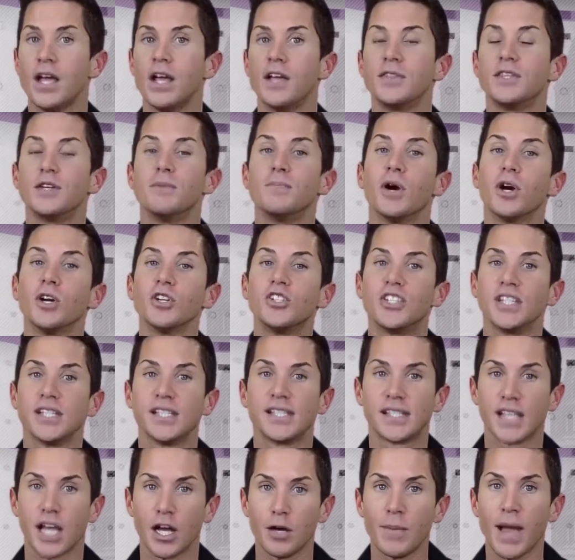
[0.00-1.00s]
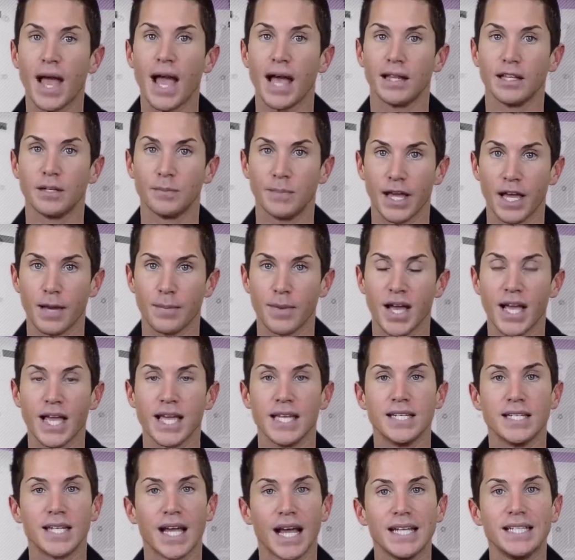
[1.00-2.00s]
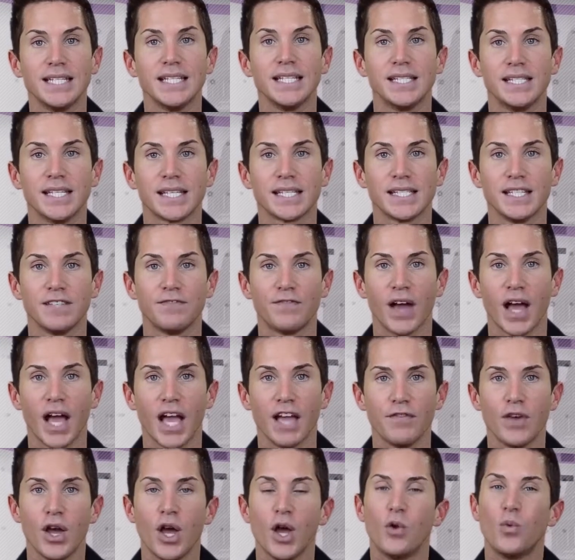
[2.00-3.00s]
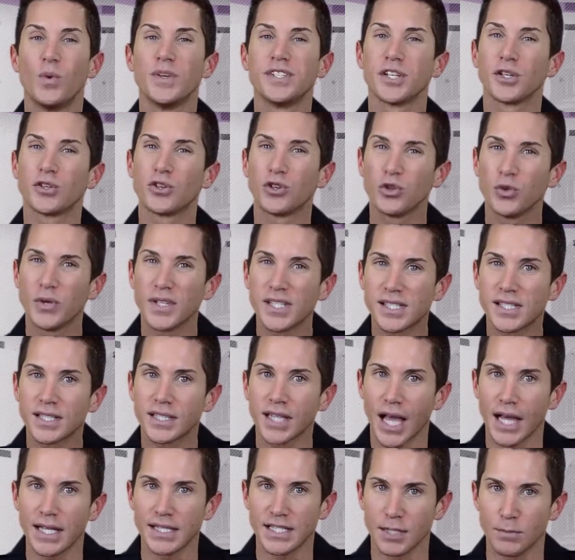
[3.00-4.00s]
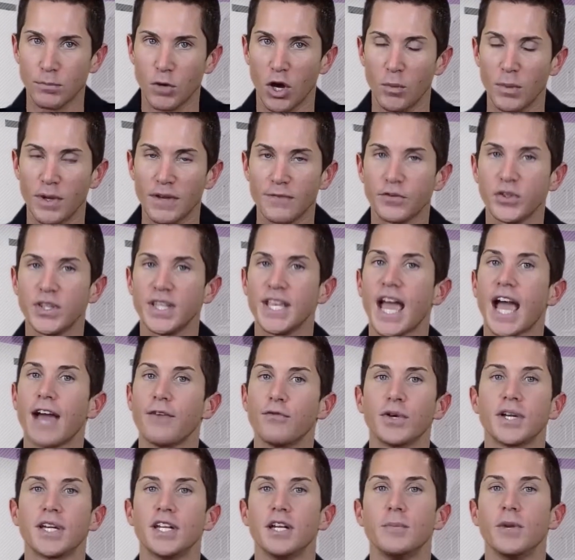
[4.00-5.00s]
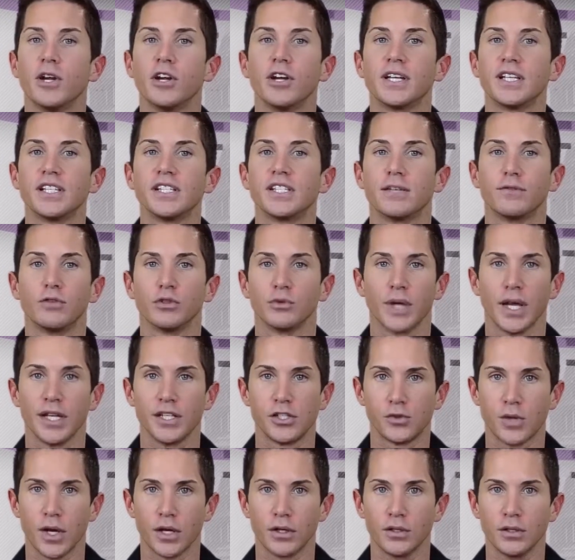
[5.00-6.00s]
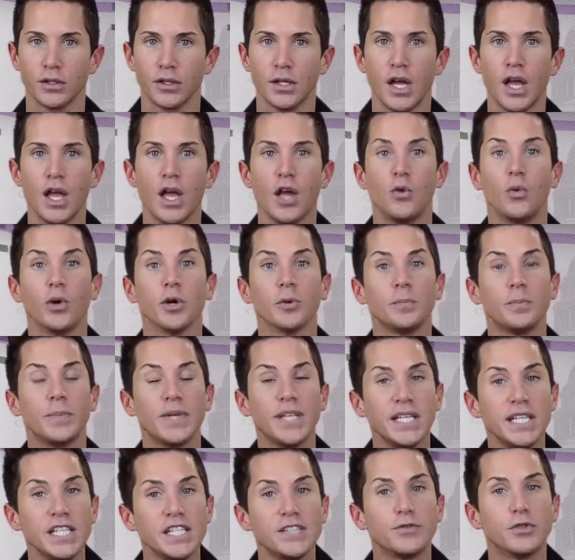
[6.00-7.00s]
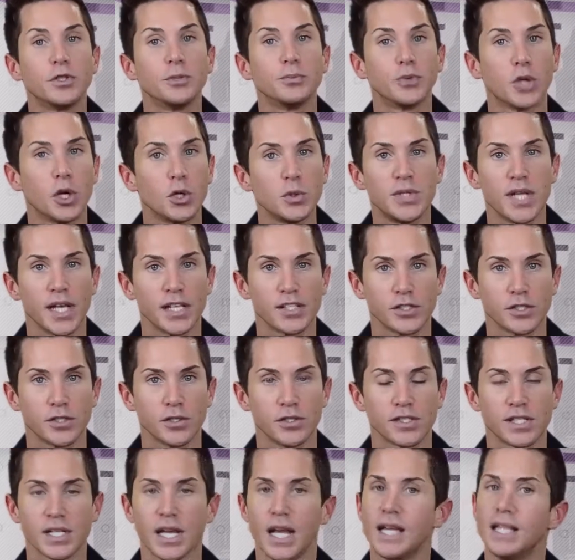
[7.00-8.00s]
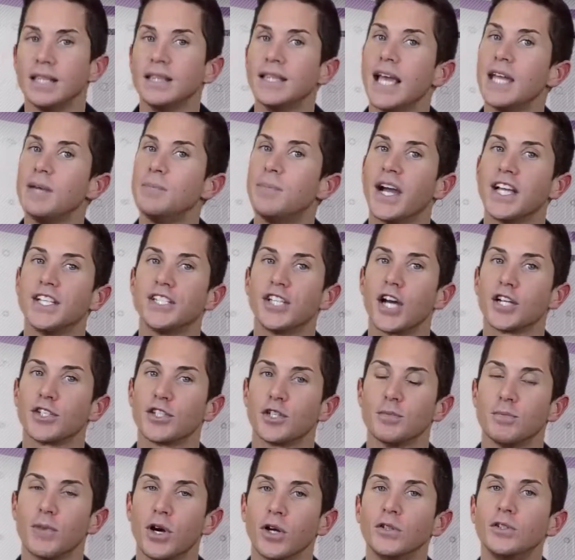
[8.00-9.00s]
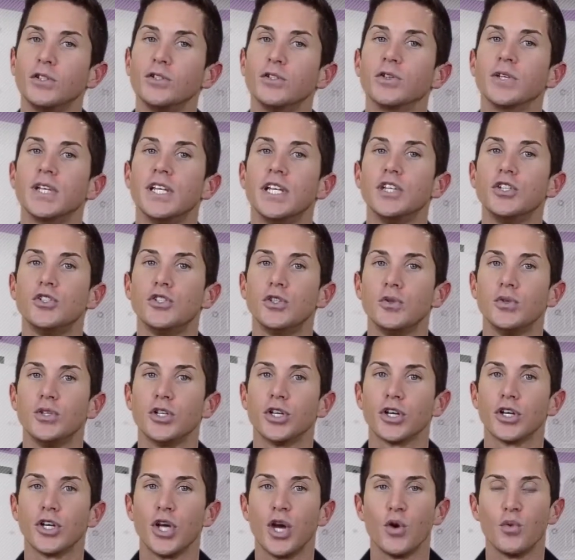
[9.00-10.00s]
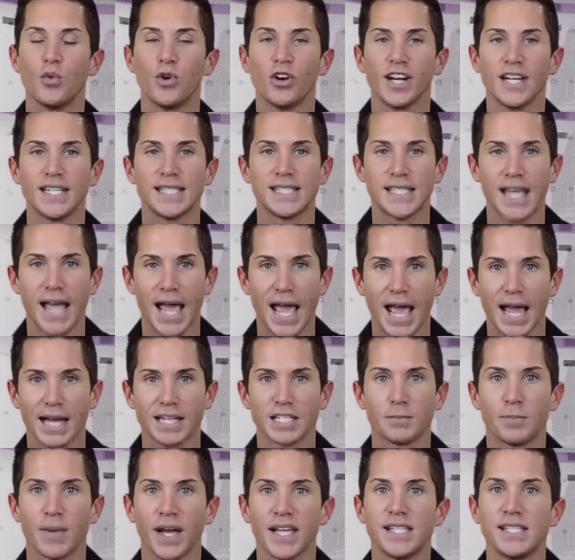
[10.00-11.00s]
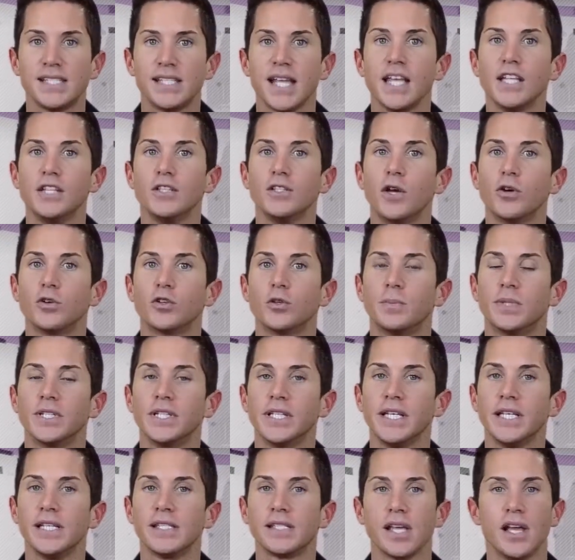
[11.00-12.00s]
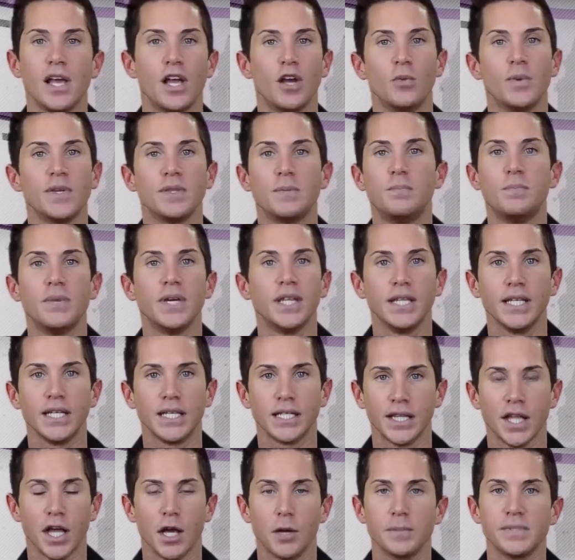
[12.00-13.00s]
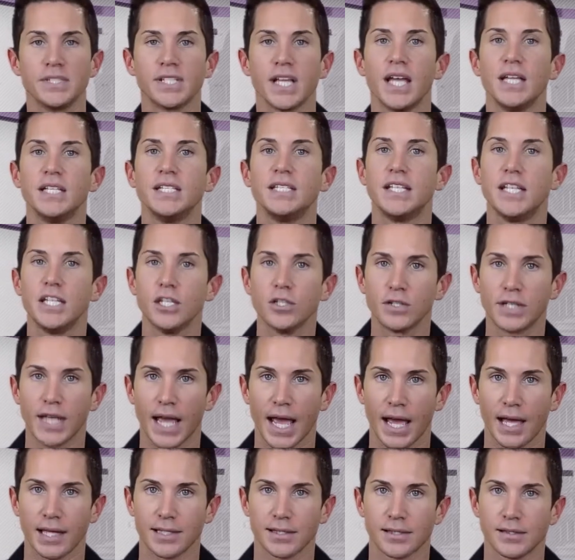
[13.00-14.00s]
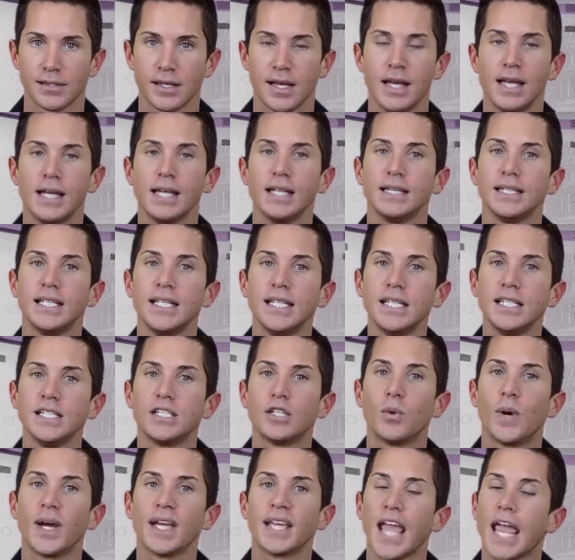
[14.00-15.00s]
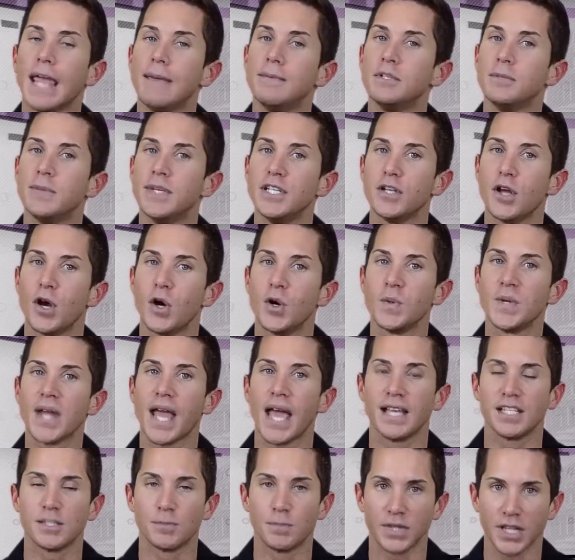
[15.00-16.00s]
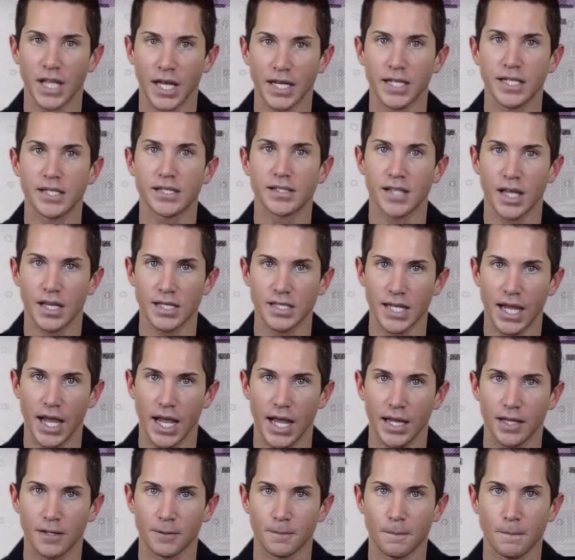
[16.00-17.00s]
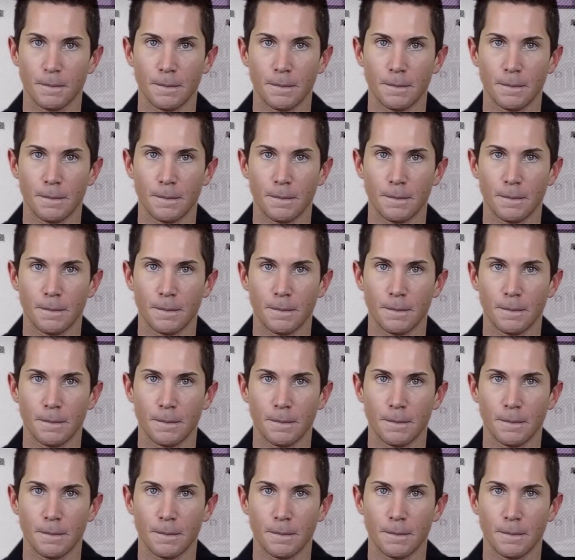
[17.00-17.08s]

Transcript: The march in Selma, Alabama in 1965 was a crystallizing moment for the African American civil rights struggle, where peaceful protesters, led by Dr. Martin Luther King Jr., were attacked by state and local police with billy clubs and tear gas, leading to what came to be known as Bloody Sunday.